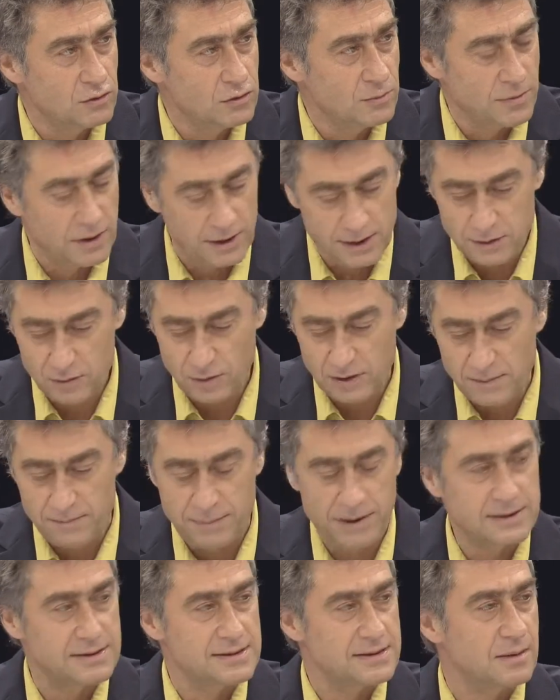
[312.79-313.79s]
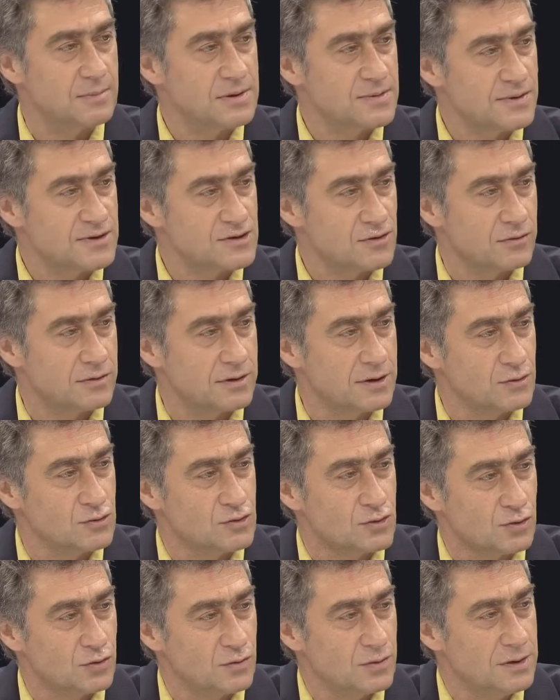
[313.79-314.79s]
Françoise,
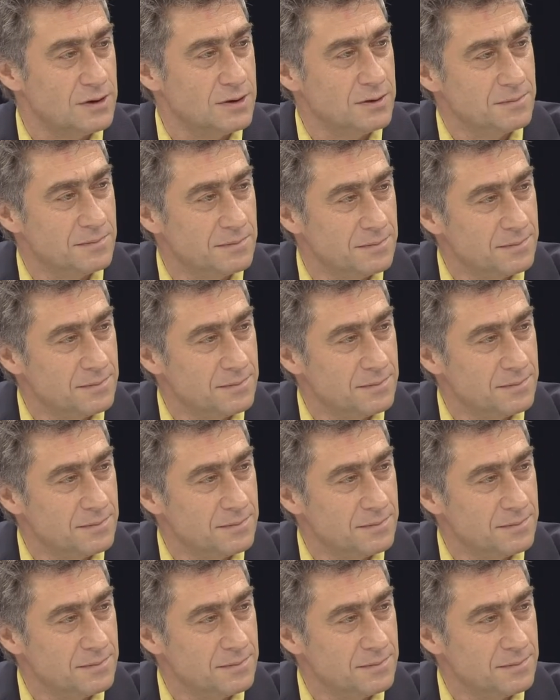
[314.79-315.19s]
can you